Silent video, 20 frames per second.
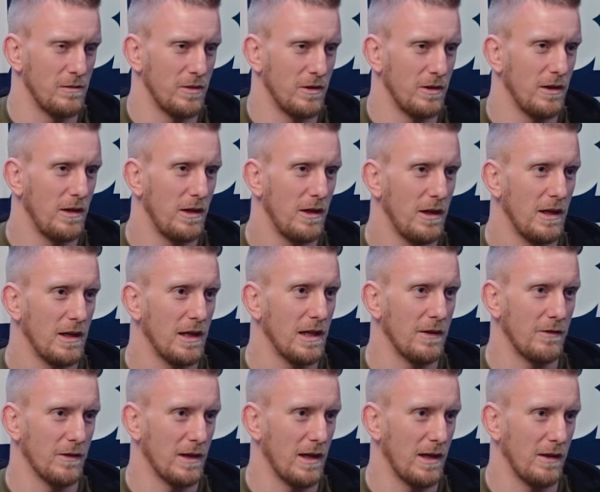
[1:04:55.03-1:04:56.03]
But
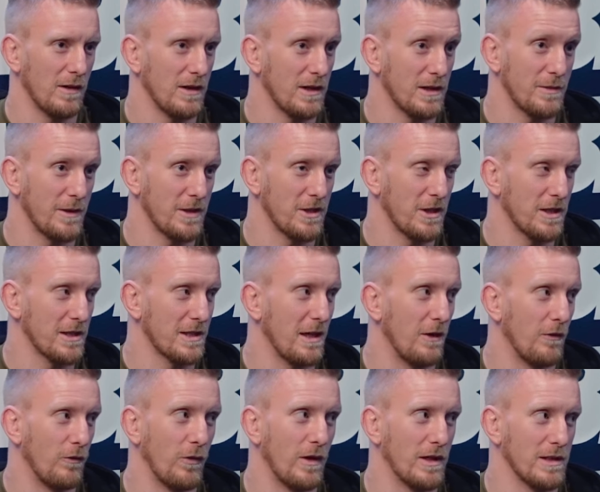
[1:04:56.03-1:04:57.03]
even then, especially in the
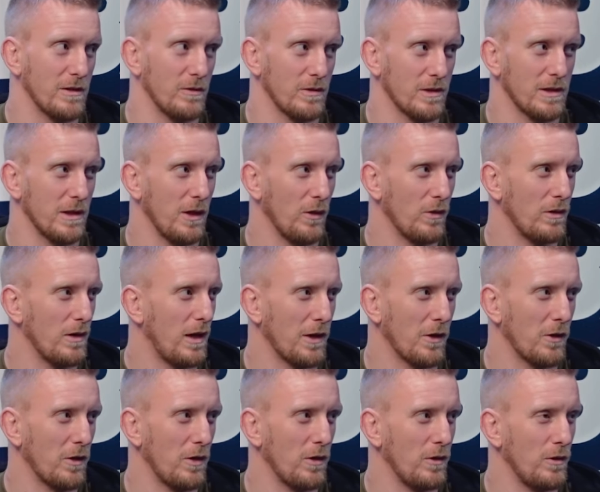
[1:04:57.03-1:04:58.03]
Southwest, there was no, I
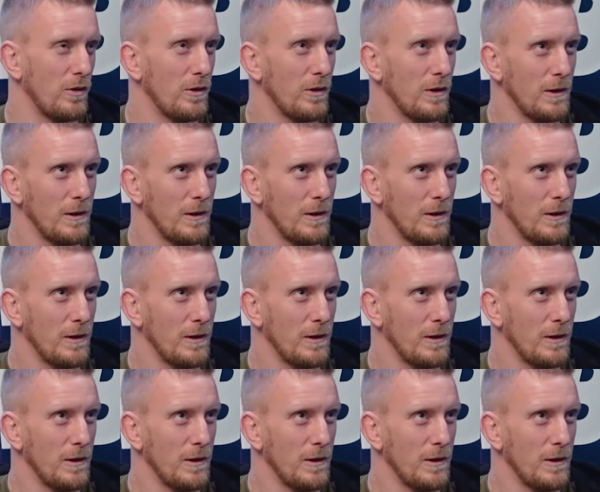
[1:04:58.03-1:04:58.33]
don't know,